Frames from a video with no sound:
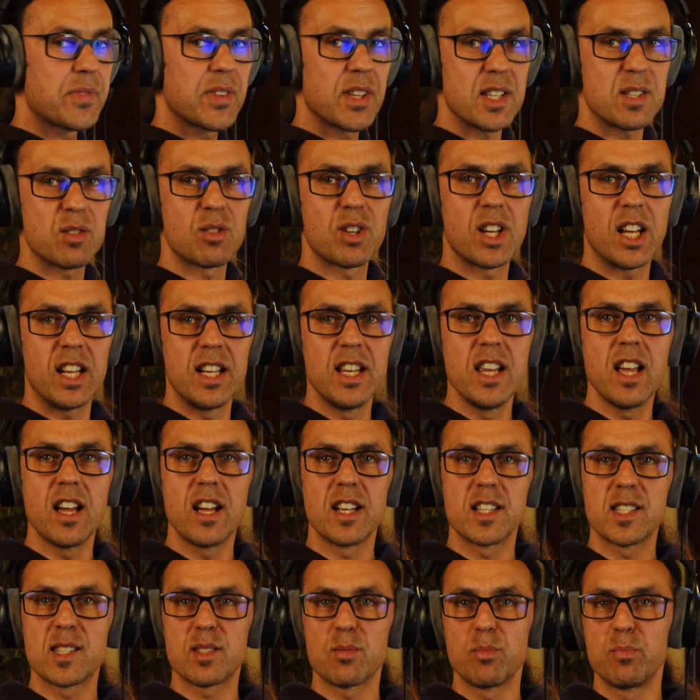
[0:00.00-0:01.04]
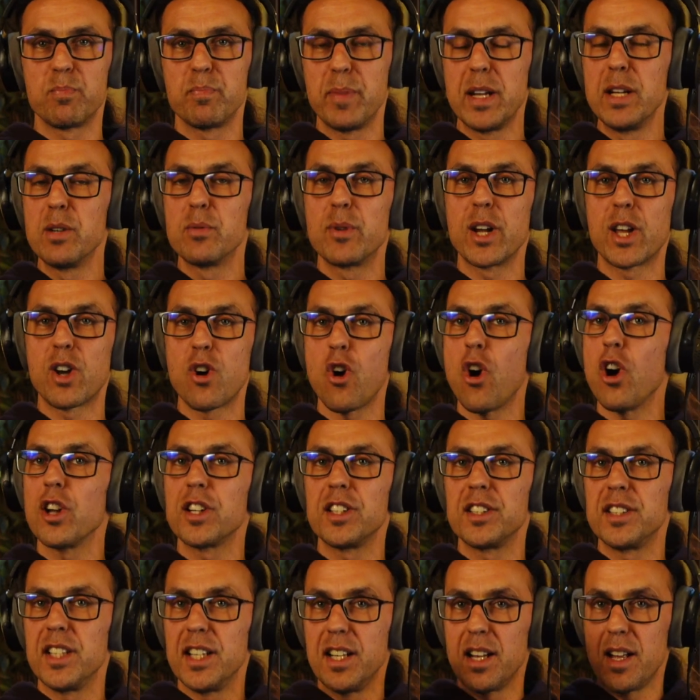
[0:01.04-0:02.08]
As you can hear, it's been
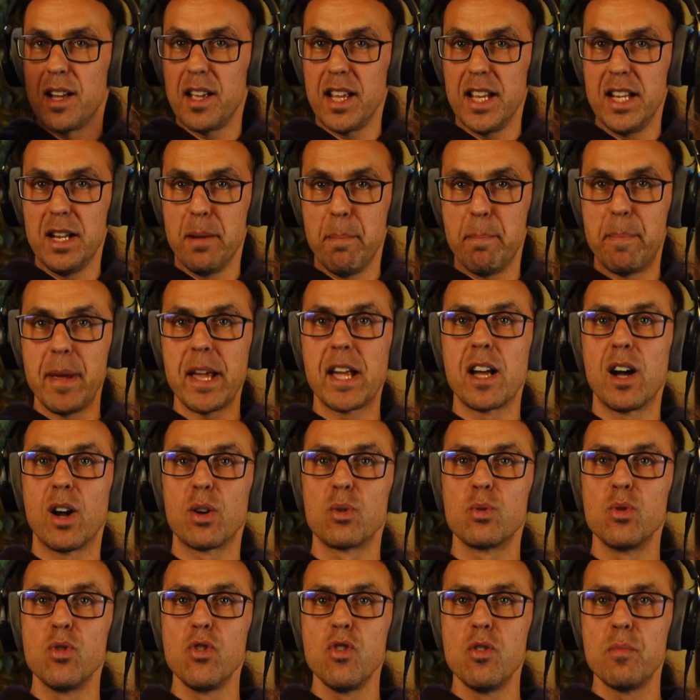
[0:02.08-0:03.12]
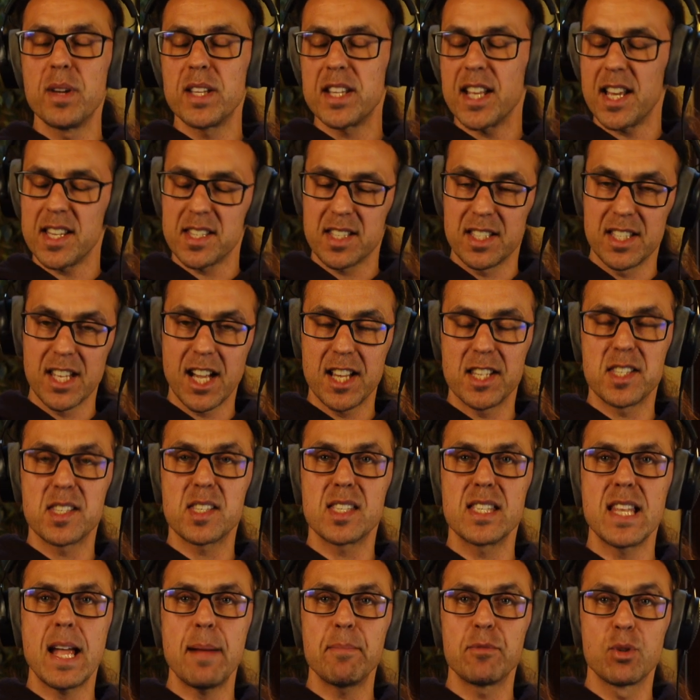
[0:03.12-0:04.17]
recorded in a bigger room. It has a nice
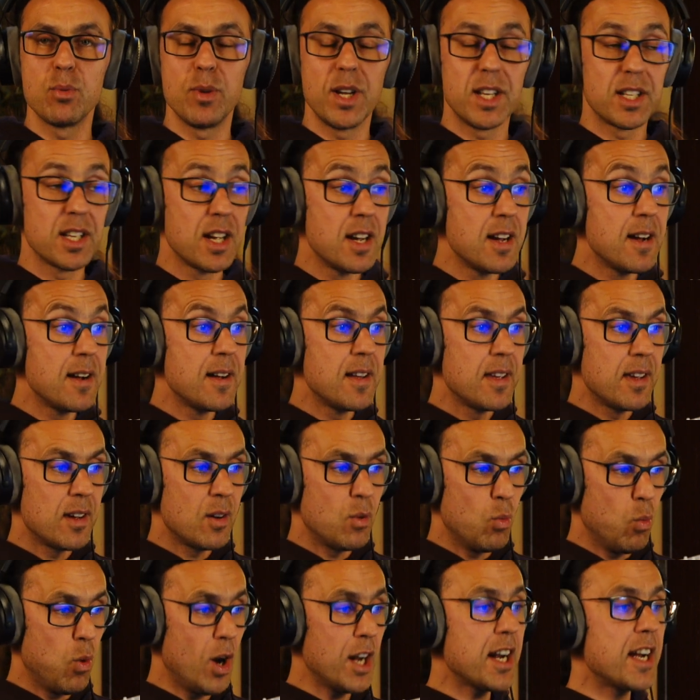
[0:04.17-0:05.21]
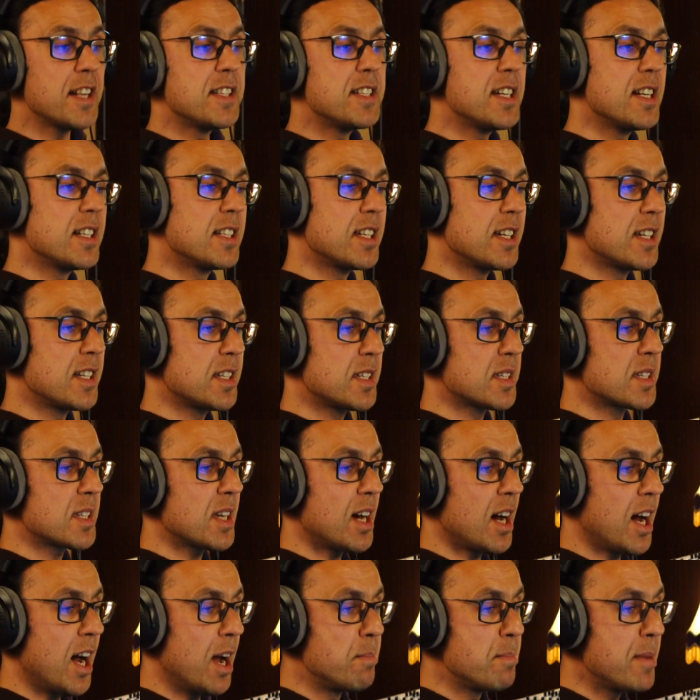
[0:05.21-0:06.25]
snap to it. What I did is
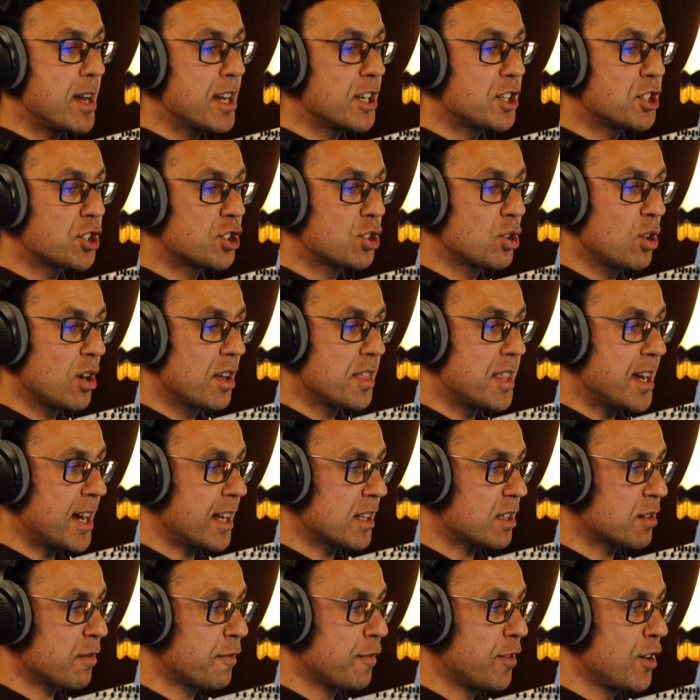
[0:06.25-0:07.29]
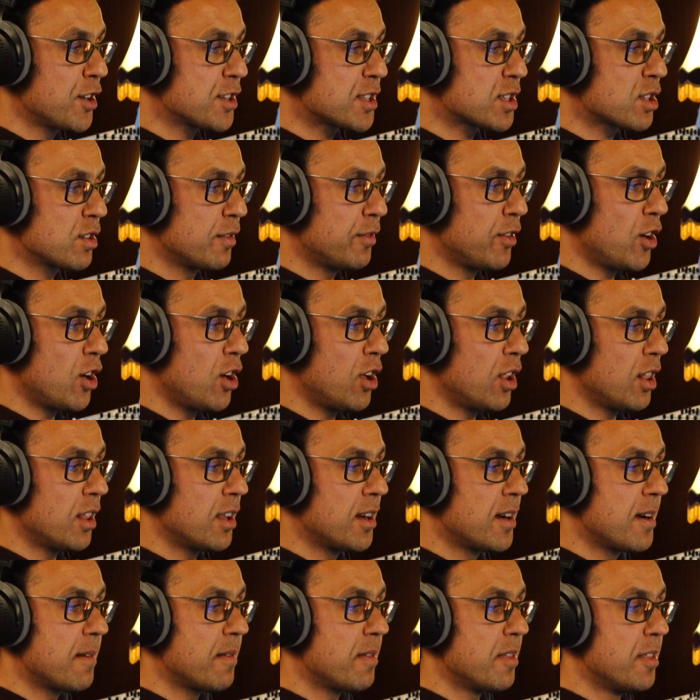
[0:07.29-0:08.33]
I made sure that, first of all,
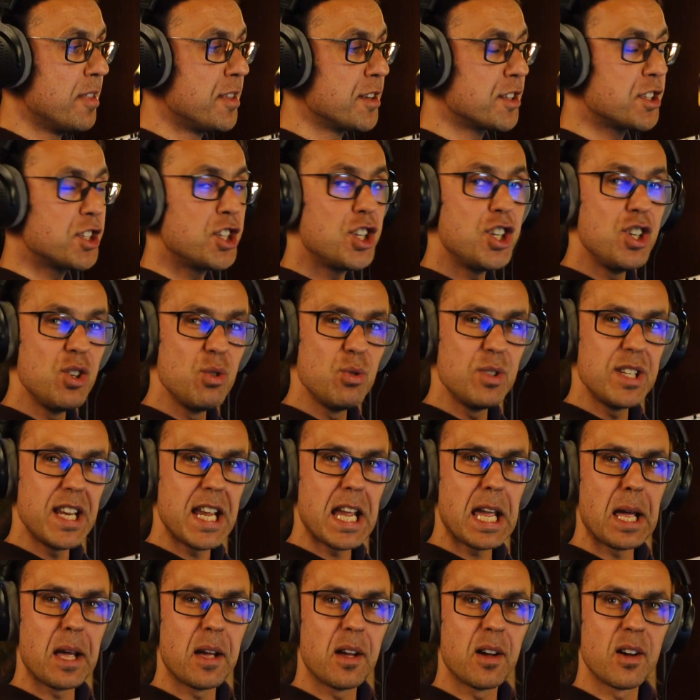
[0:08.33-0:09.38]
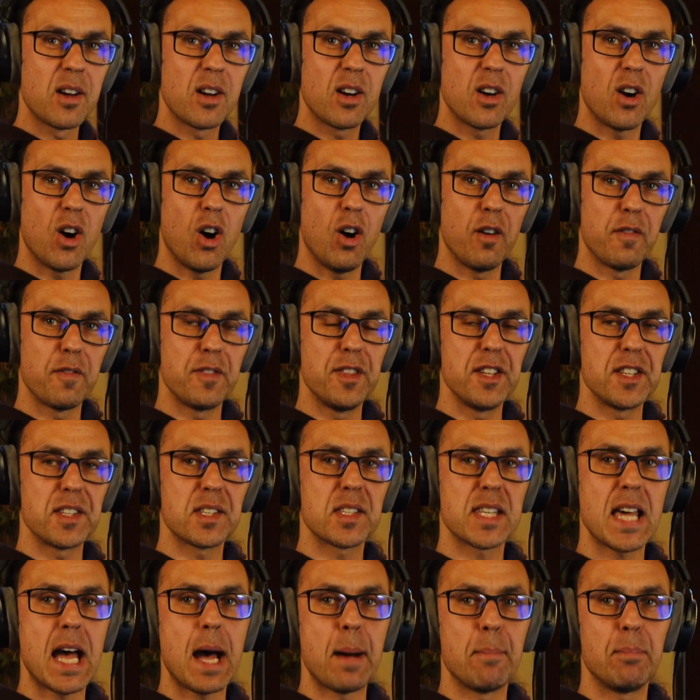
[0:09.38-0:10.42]
the tuning of this
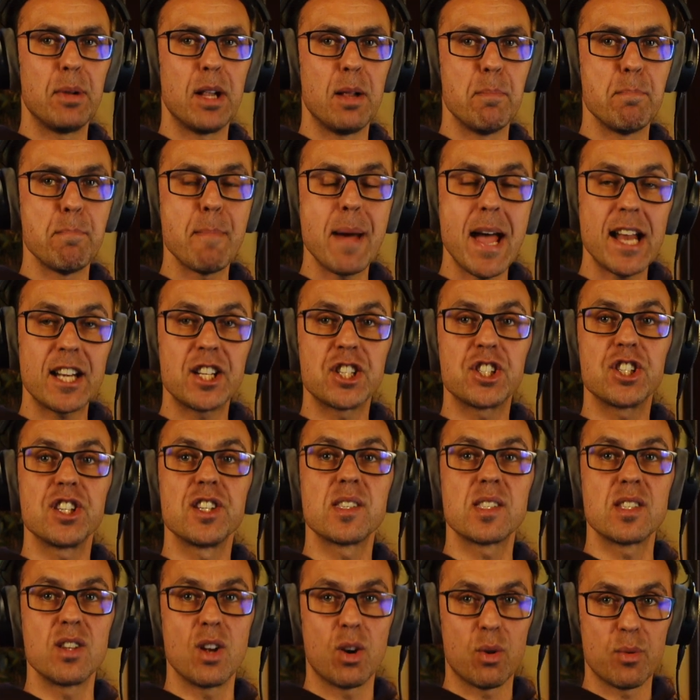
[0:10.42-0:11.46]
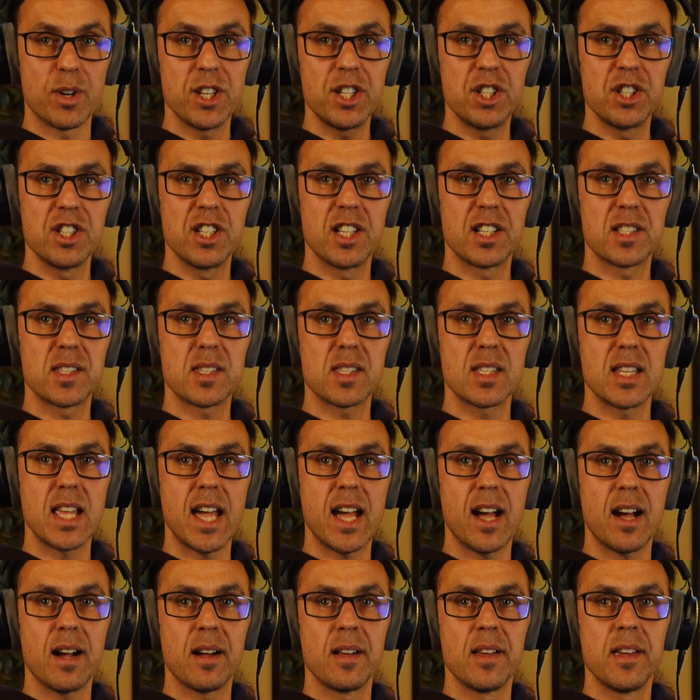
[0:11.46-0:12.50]
sample matches the original
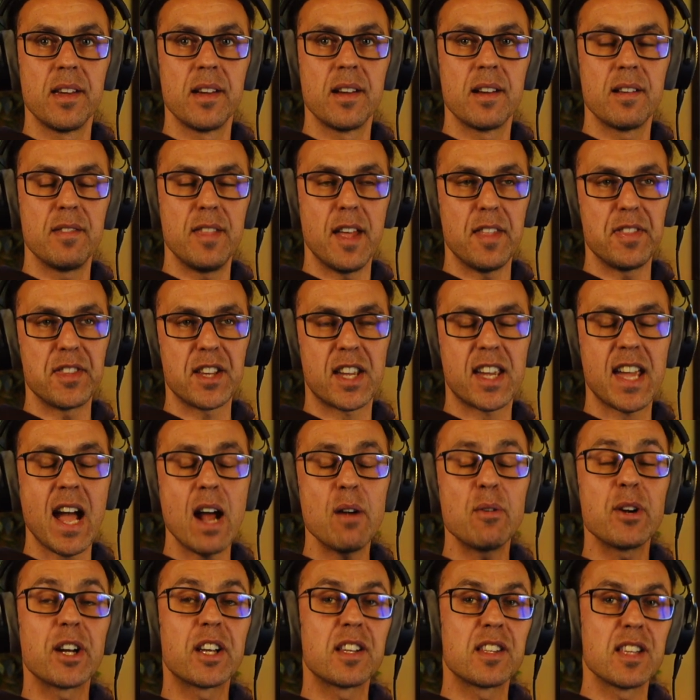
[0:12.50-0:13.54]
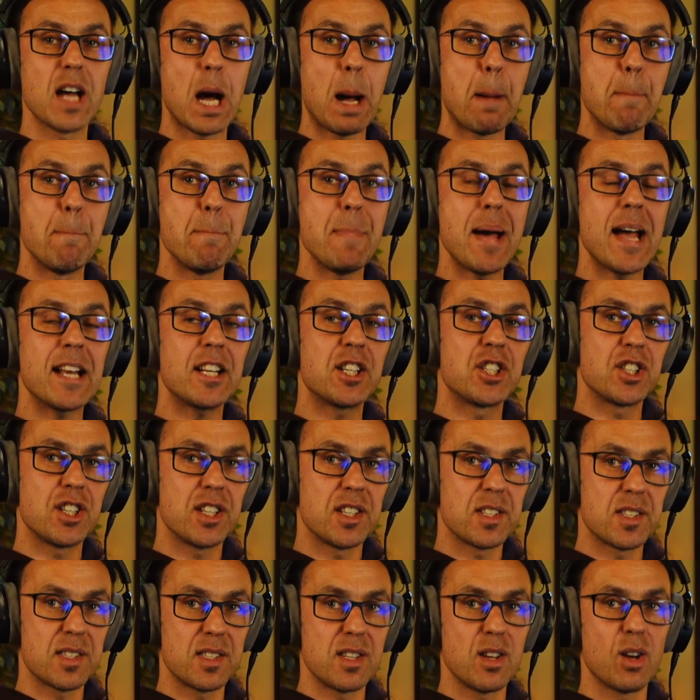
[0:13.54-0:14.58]
snare, that the character
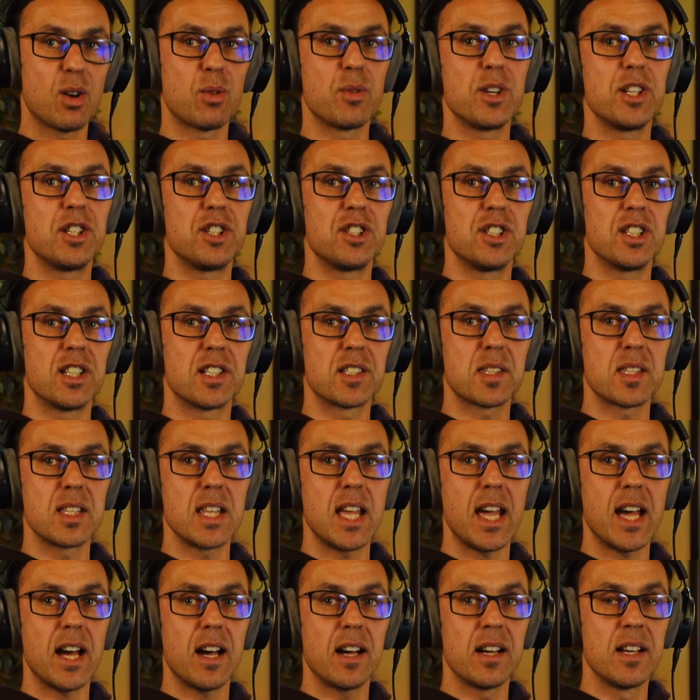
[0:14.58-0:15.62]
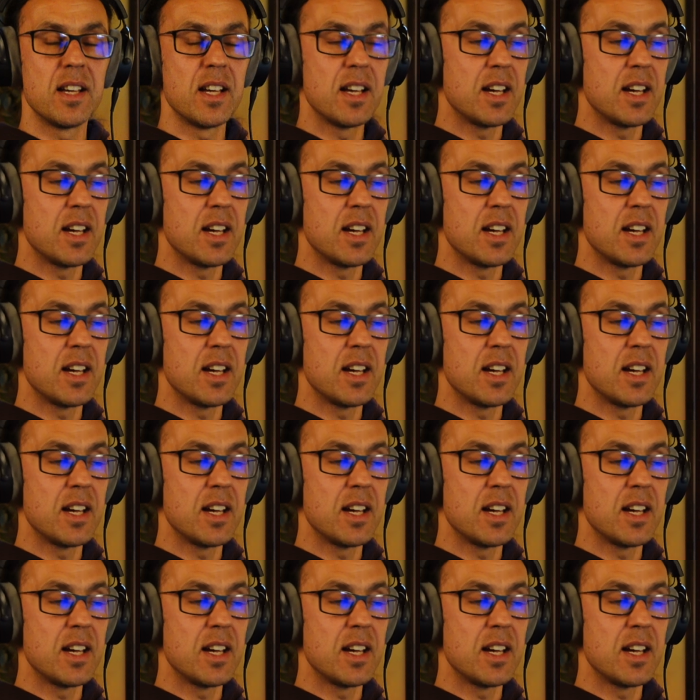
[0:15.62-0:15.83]
matches the original snare,